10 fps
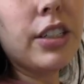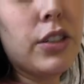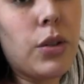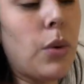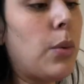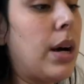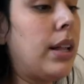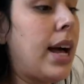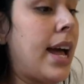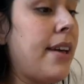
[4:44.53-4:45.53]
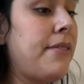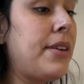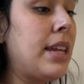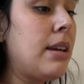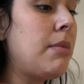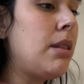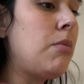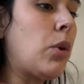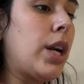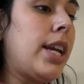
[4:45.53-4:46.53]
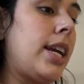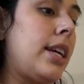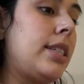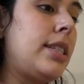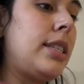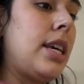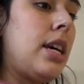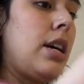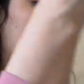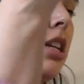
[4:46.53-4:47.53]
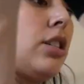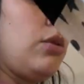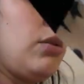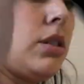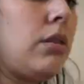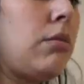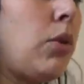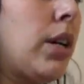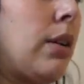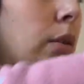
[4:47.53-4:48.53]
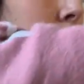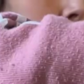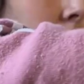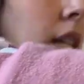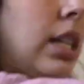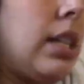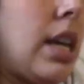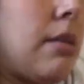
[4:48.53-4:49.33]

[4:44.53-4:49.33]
So while I feed him in the mornings and do his little morning routine, get